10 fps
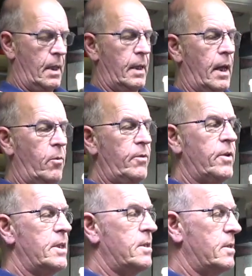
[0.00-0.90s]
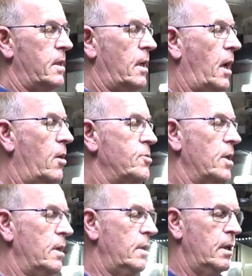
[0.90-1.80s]
now with this
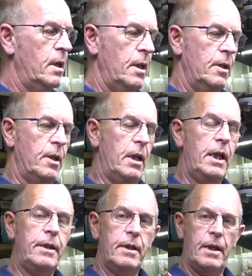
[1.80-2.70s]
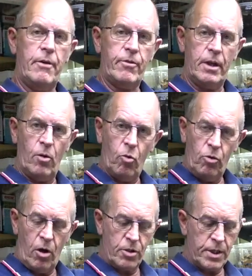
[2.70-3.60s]
enclosure, the lid and everything all
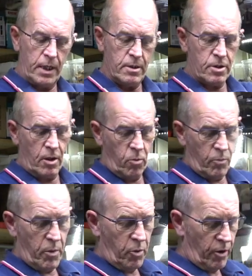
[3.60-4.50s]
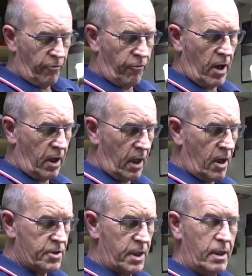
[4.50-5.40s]
locks in. So when we put the front
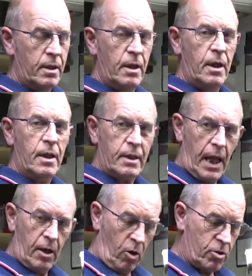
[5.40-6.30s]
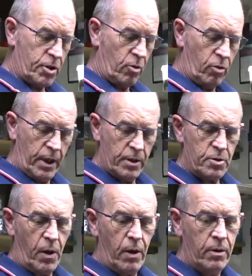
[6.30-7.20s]
glass in, that locks it all in as
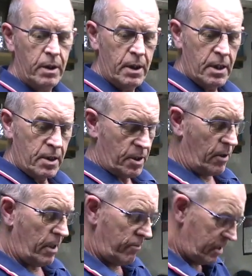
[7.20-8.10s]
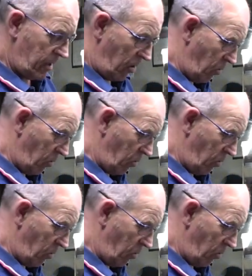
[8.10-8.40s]
well. So there is no